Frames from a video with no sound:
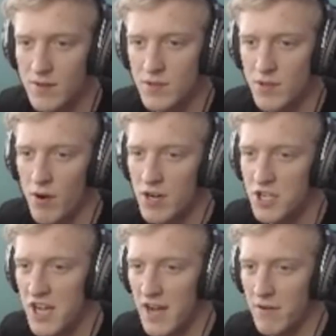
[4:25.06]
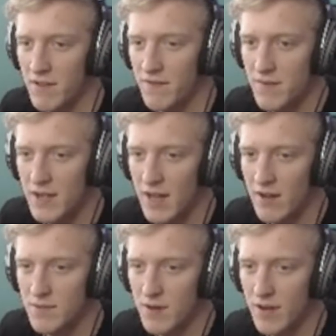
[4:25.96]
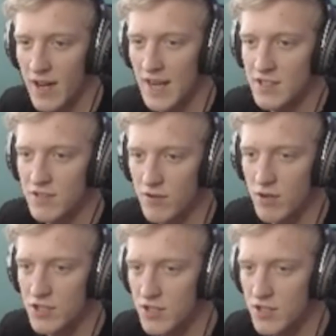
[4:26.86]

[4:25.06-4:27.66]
Doherty Jack with the $50, bro, can I ask you a question?